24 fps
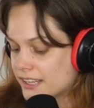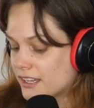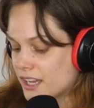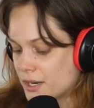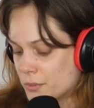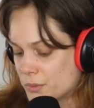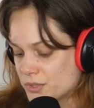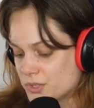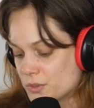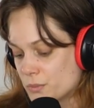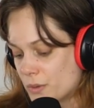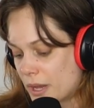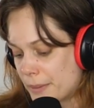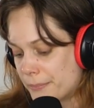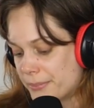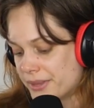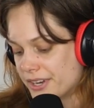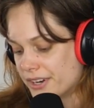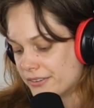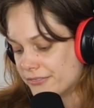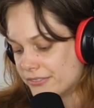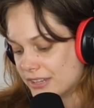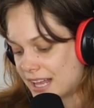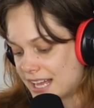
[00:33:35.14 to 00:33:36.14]
That gun was a
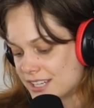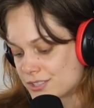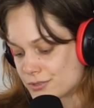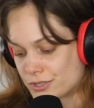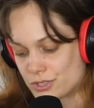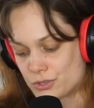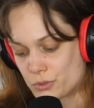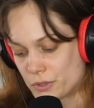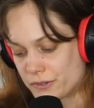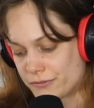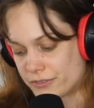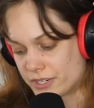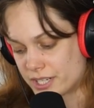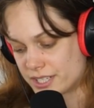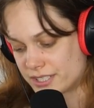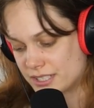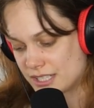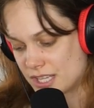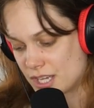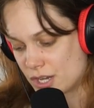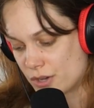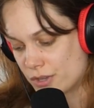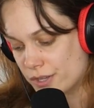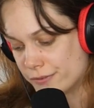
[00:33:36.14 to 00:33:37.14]
weapon of last resort for
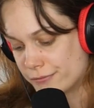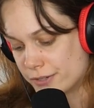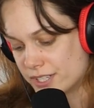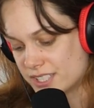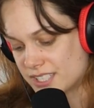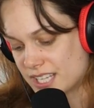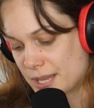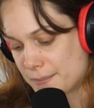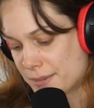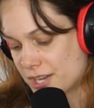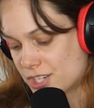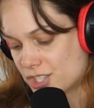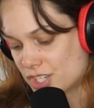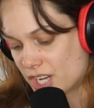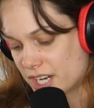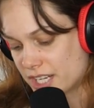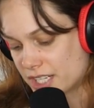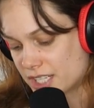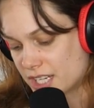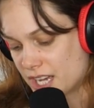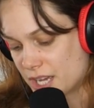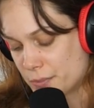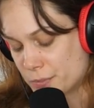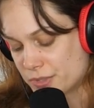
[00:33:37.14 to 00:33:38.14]
us, though. The first time I
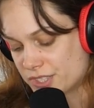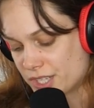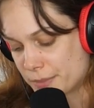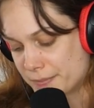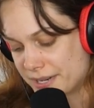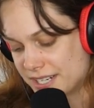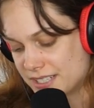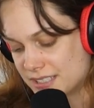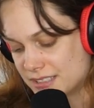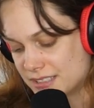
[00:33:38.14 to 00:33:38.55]
shot a gun was on